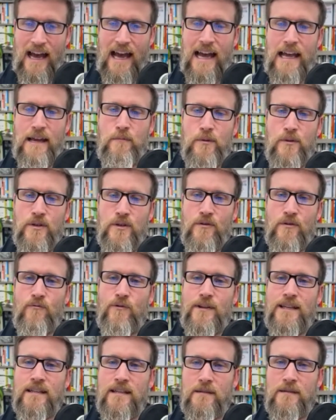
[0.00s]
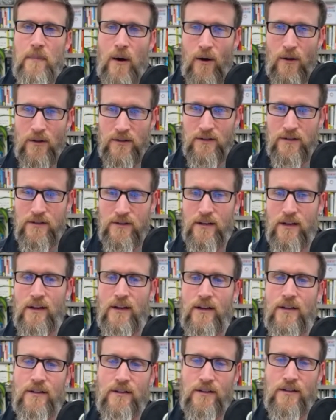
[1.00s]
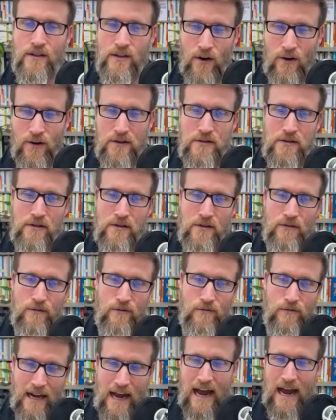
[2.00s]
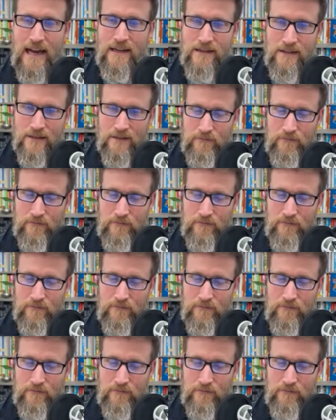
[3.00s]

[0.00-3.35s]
able to respond, not react.